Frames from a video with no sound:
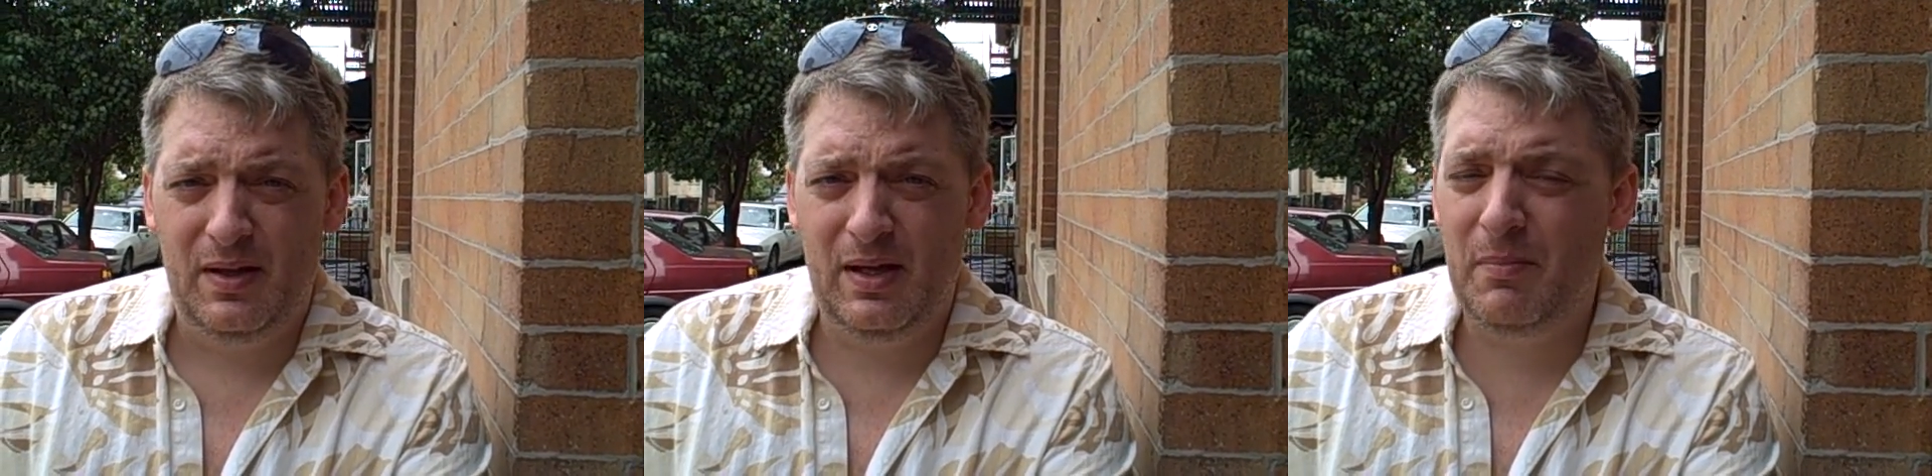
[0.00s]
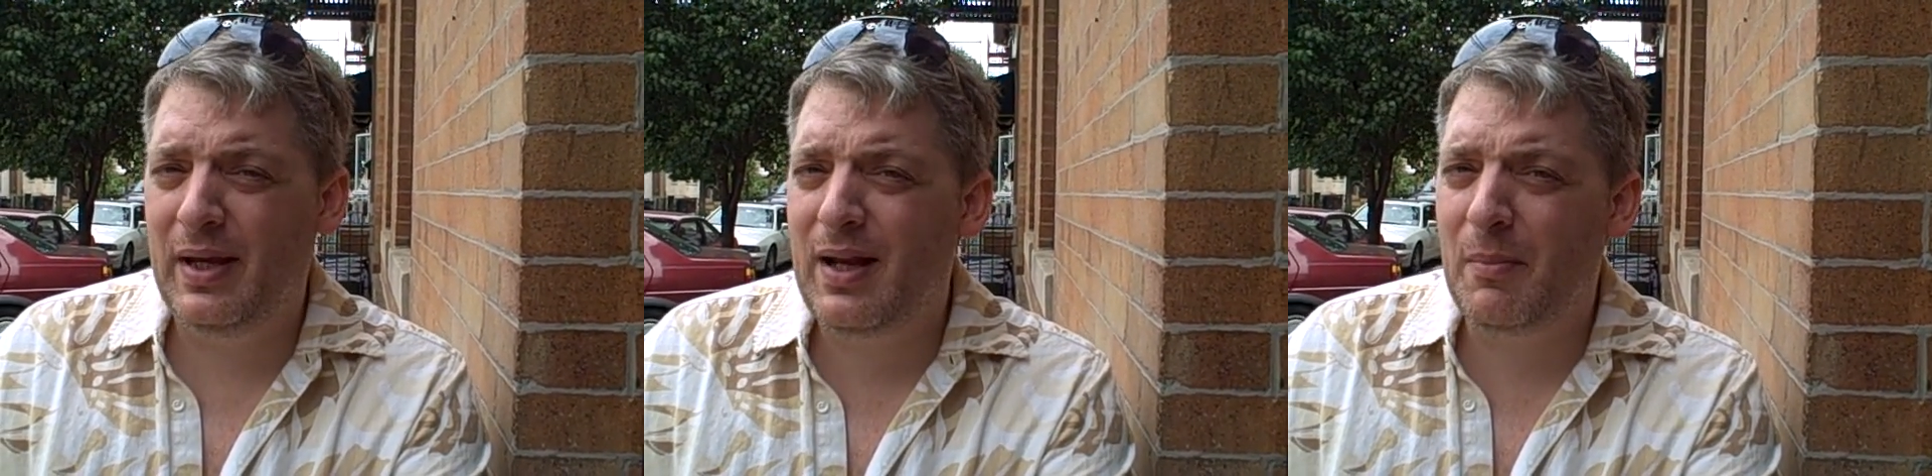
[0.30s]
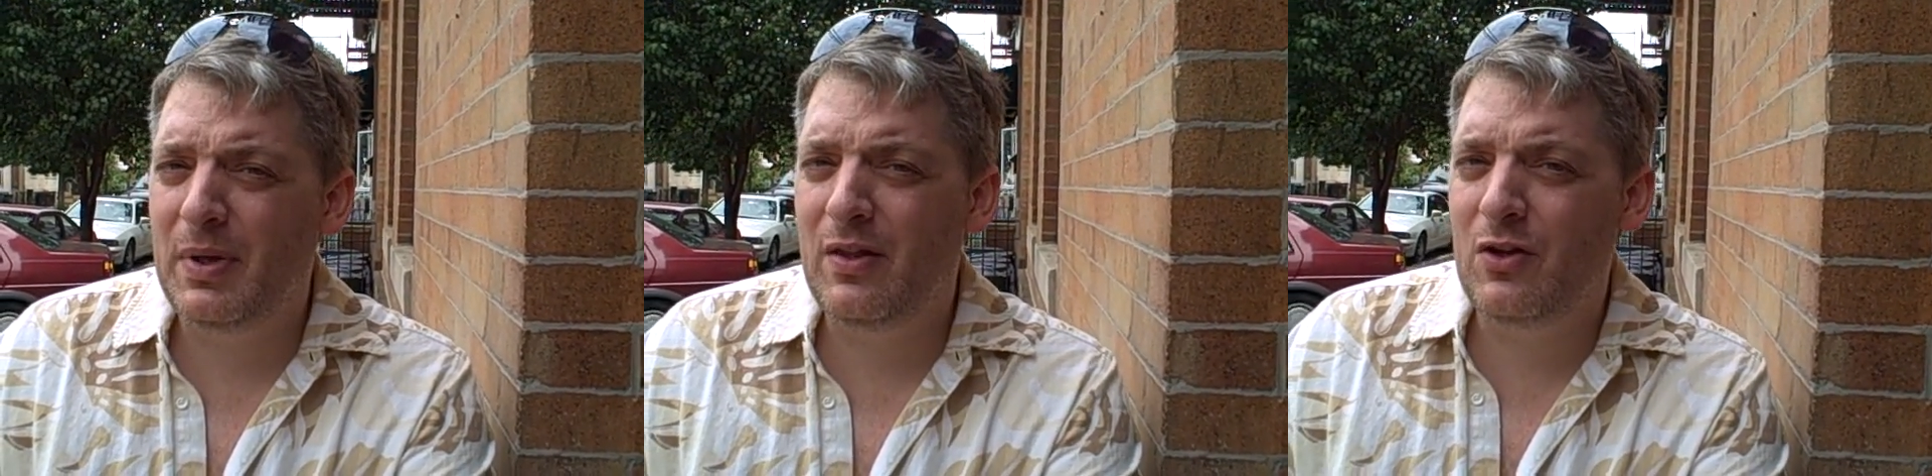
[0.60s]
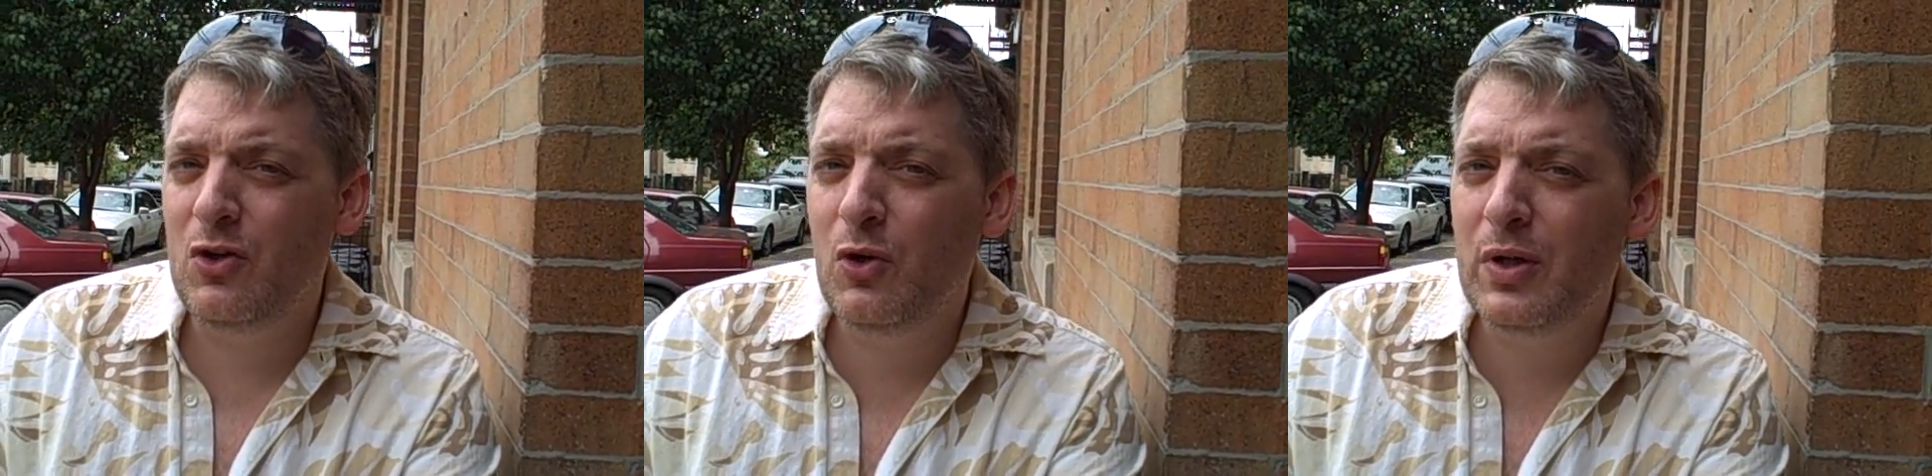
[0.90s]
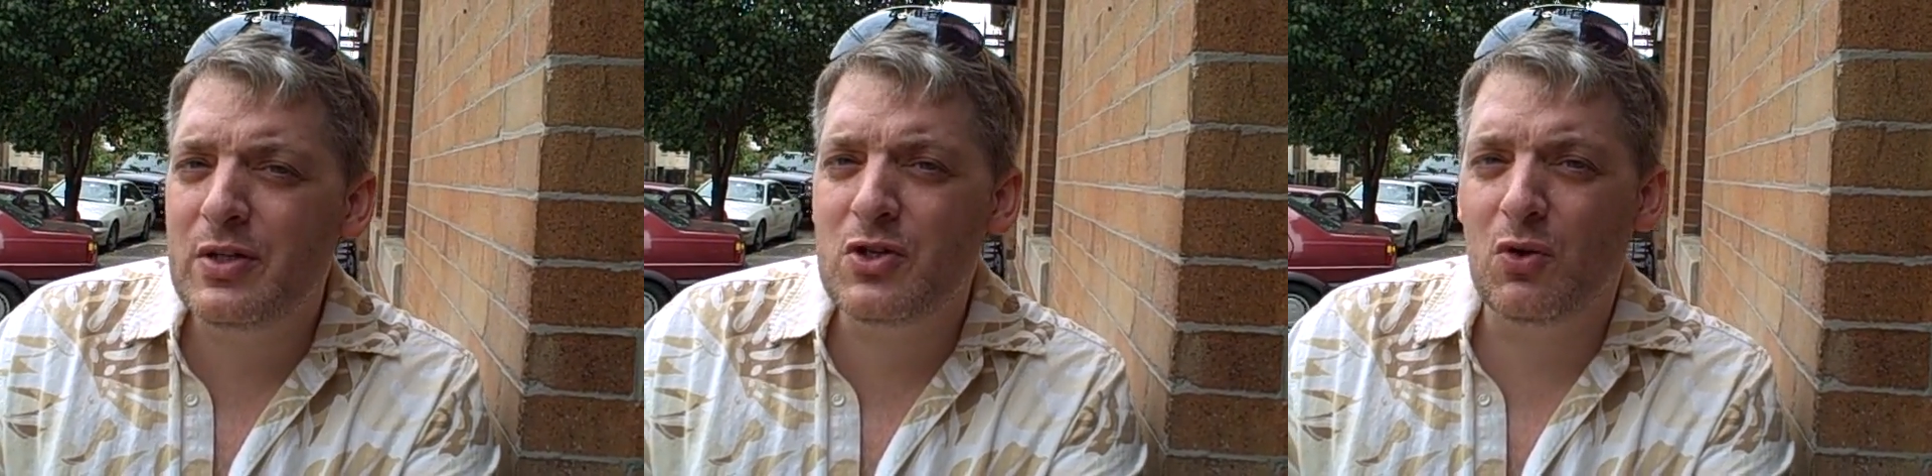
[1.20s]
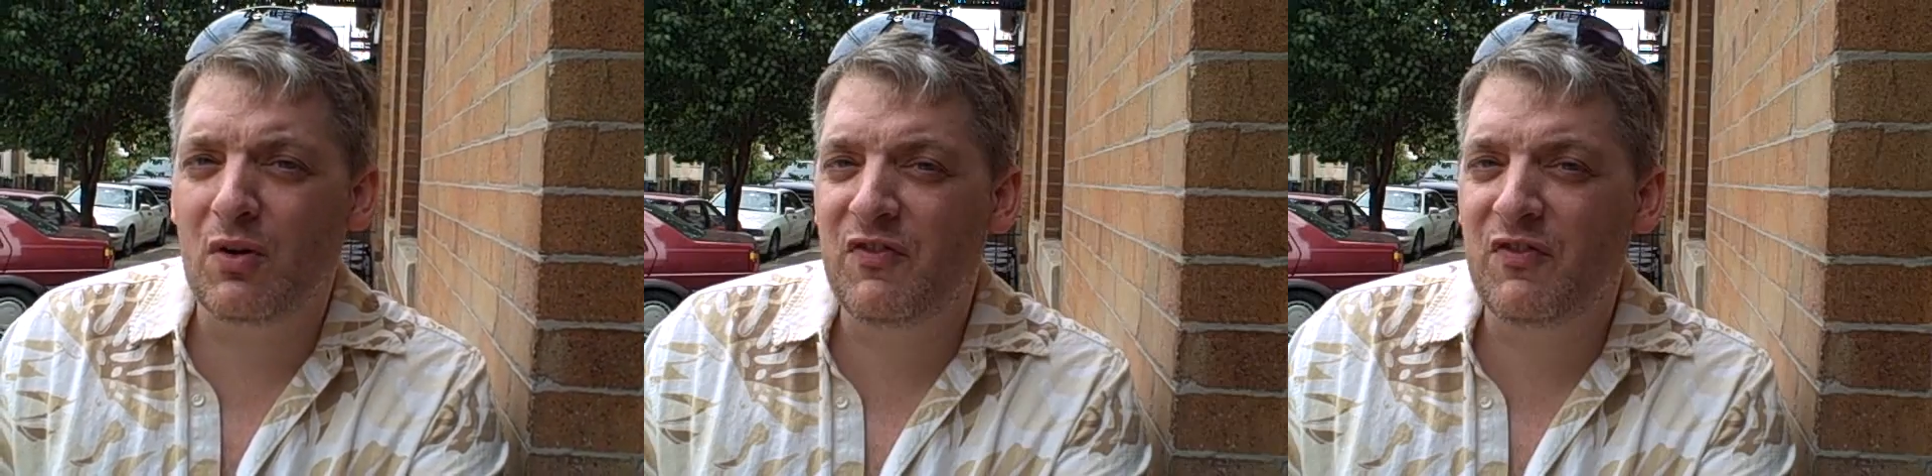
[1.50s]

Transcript: It may not be the newest or